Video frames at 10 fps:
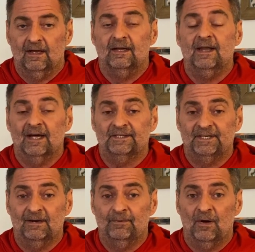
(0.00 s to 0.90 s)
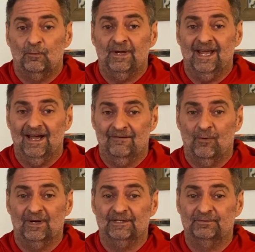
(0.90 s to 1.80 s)
Next up, we have
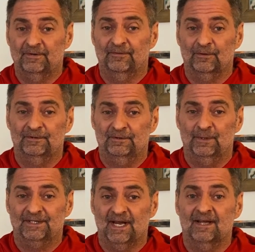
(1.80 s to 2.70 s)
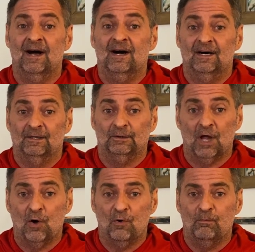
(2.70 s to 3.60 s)
what is referred to as a
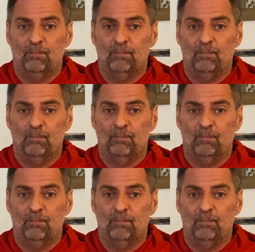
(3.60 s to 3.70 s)
low